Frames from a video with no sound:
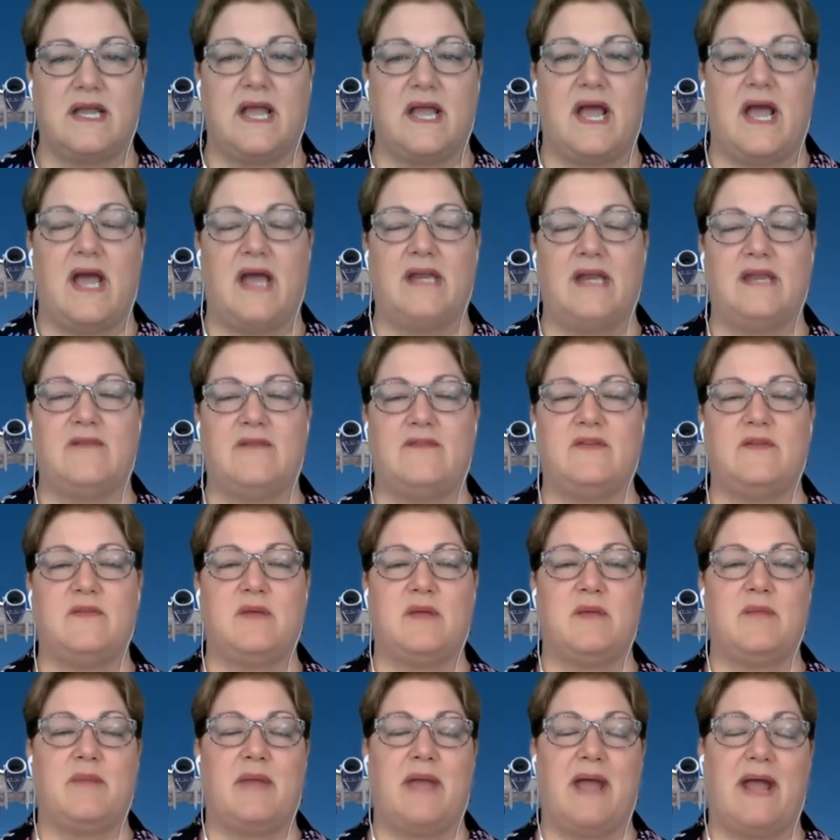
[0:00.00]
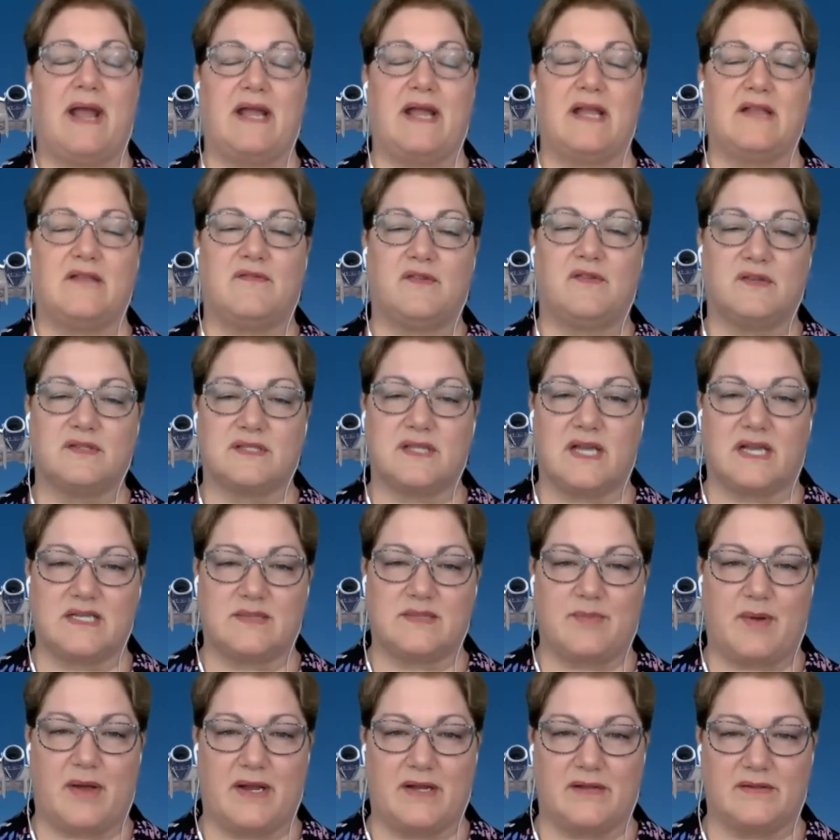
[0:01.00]
And if you've been packing the full size
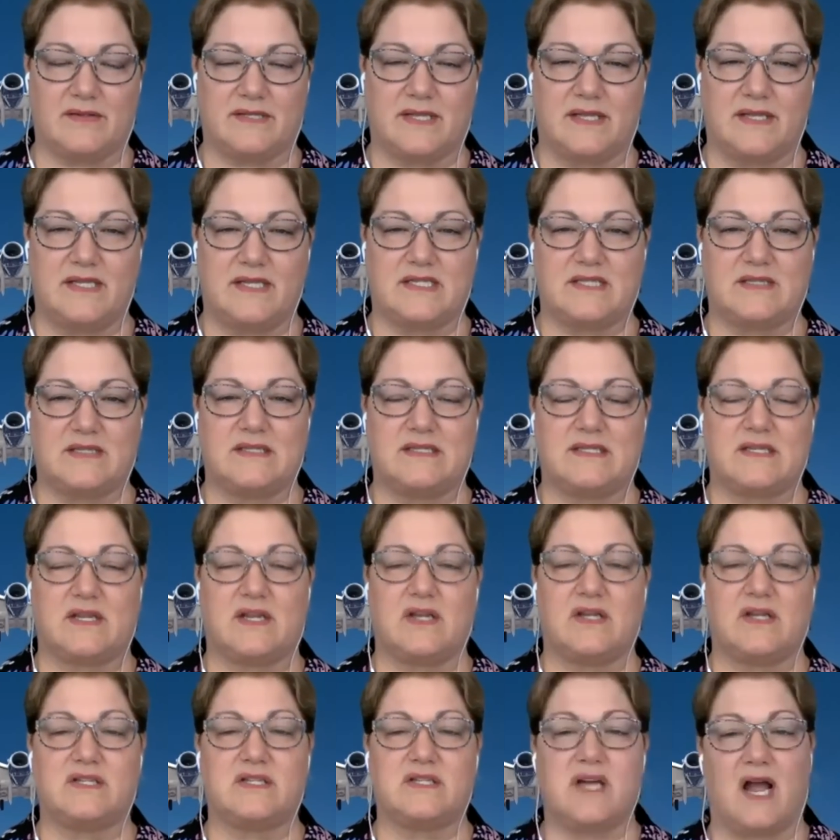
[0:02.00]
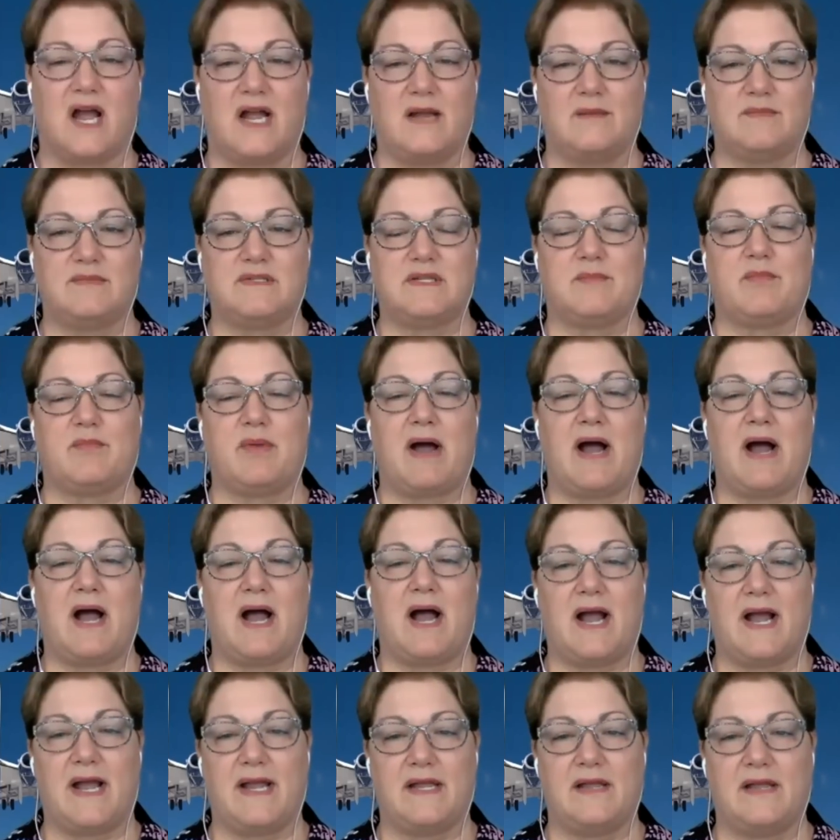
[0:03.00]
bottles, then this is a good time to
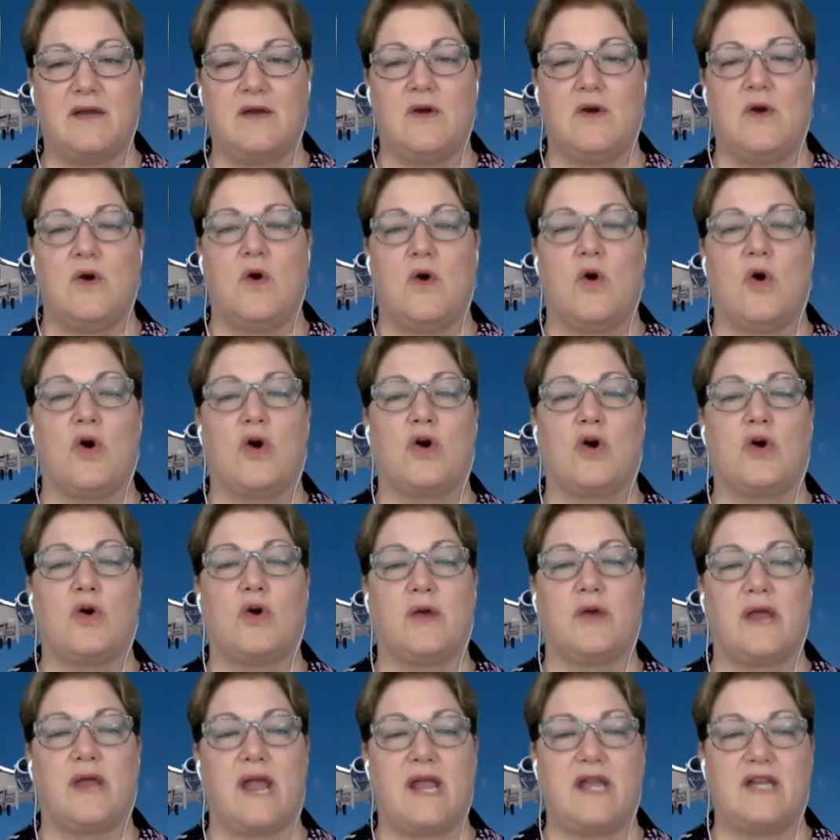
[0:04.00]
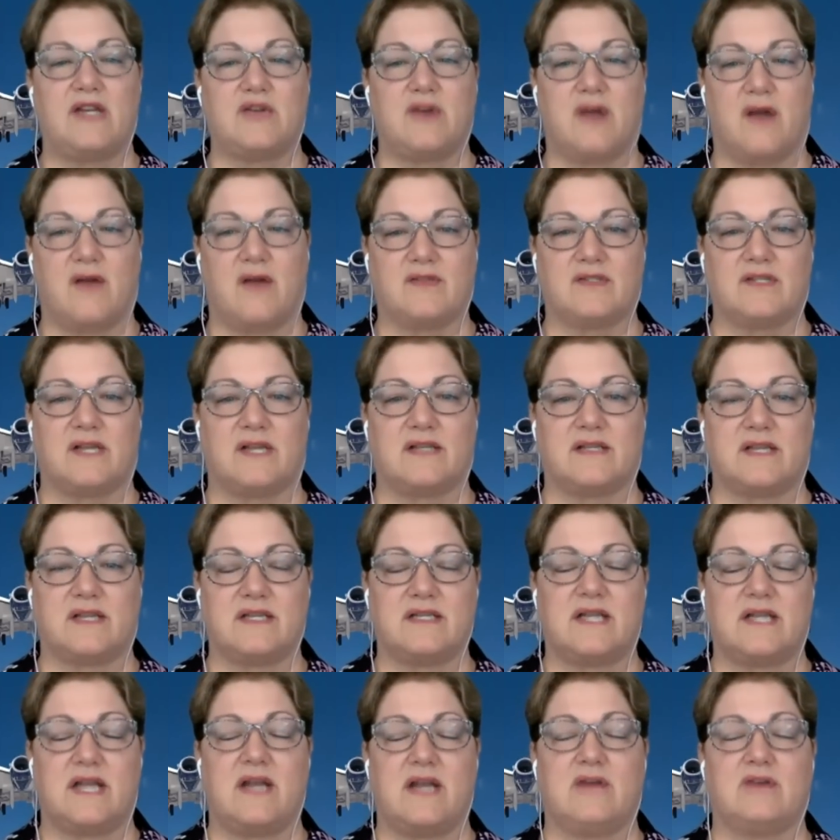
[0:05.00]
buy or create travel size
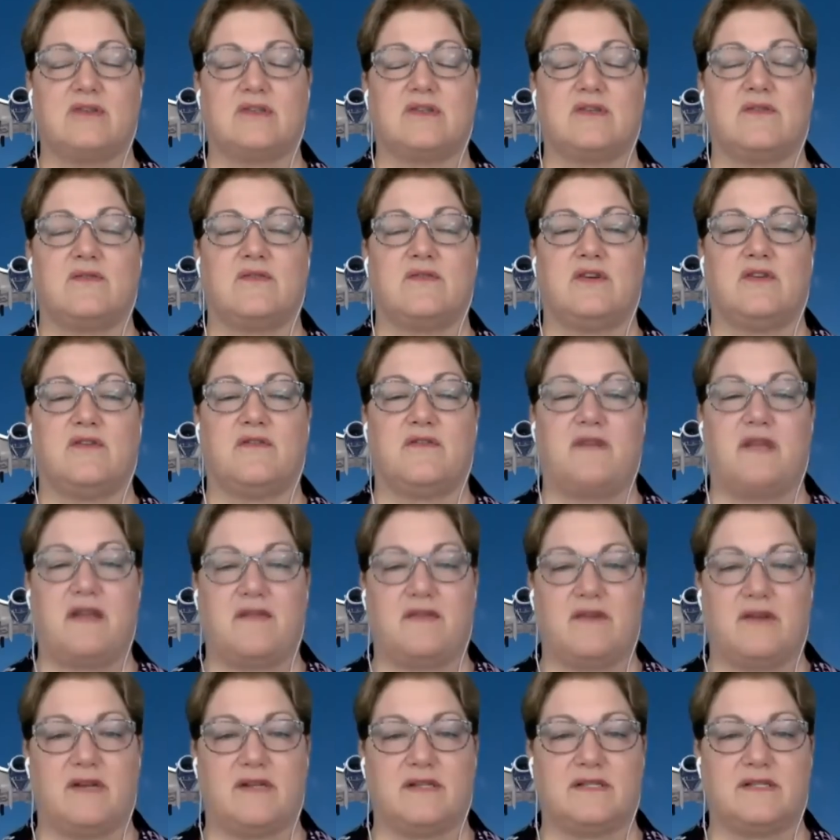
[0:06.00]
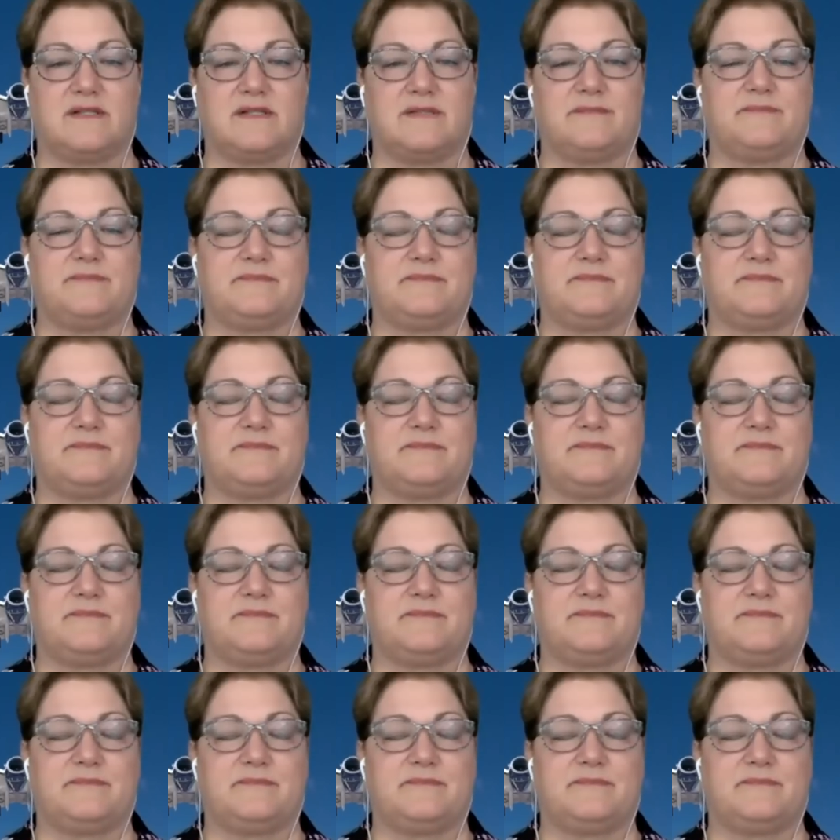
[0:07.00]
containers of your favorites.